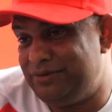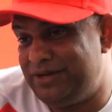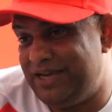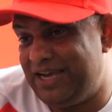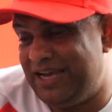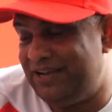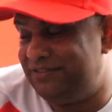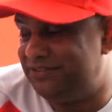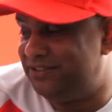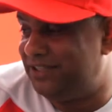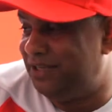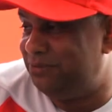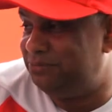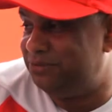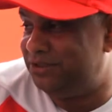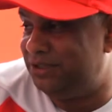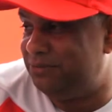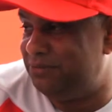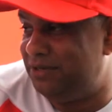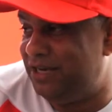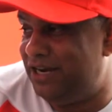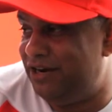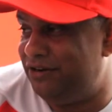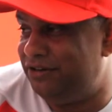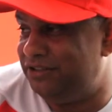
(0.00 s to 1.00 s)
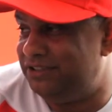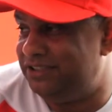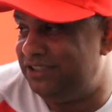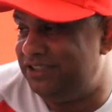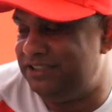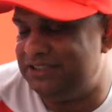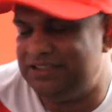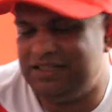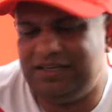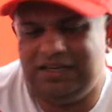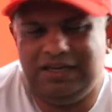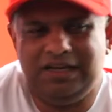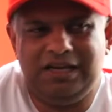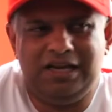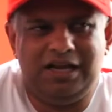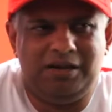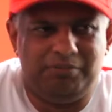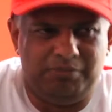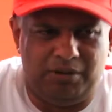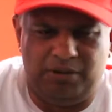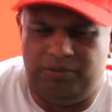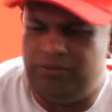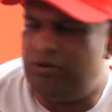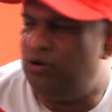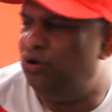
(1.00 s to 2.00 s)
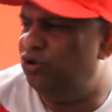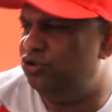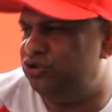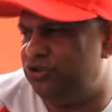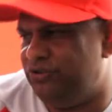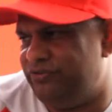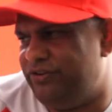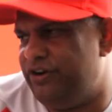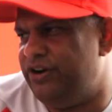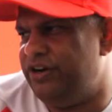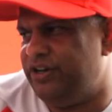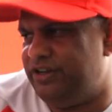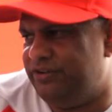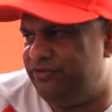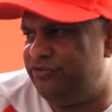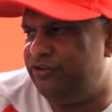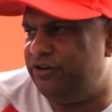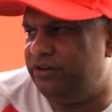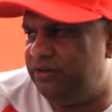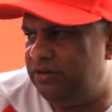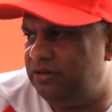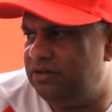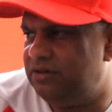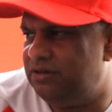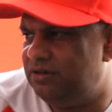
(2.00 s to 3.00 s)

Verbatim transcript: We have some similarities, but we're also very different.